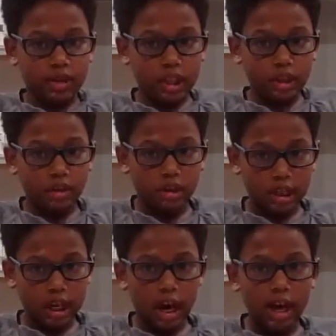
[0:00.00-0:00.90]
really
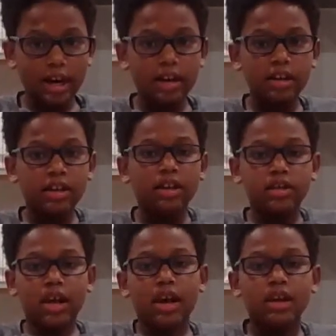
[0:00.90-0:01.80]
early on,
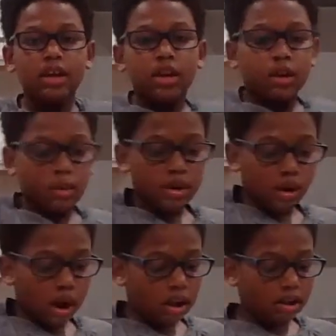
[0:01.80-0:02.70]
so that when you're
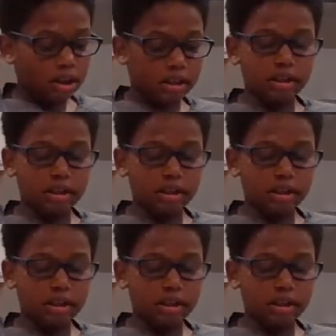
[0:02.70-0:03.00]
all